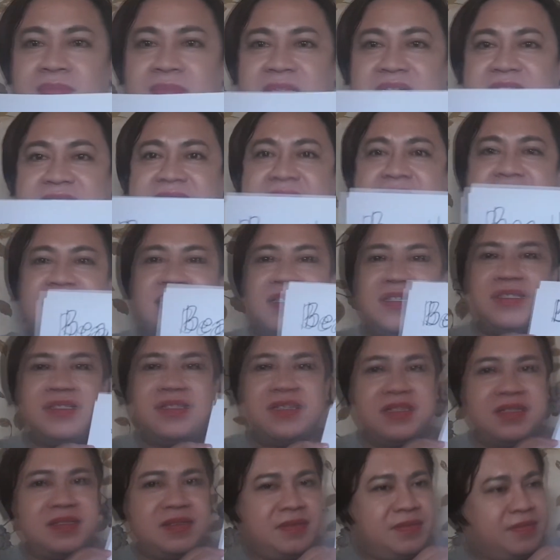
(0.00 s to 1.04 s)
Next,
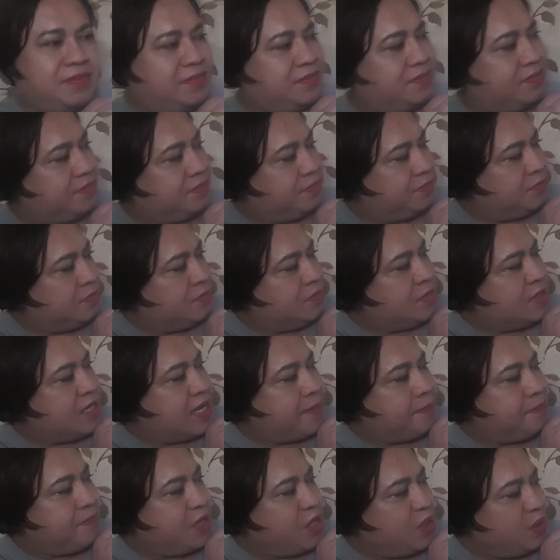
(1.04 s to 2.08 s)

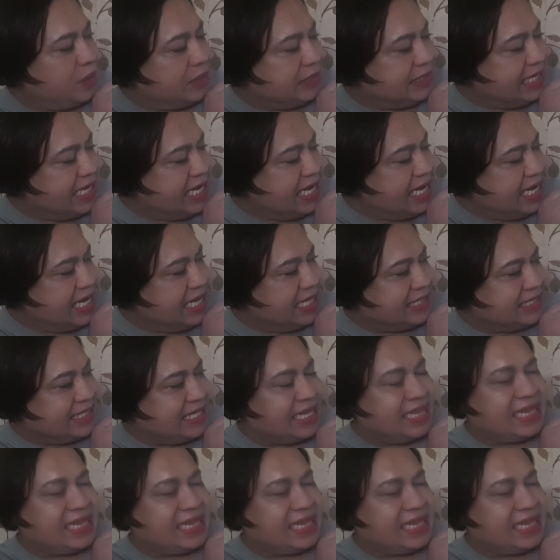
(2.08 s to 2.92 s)
beauty is in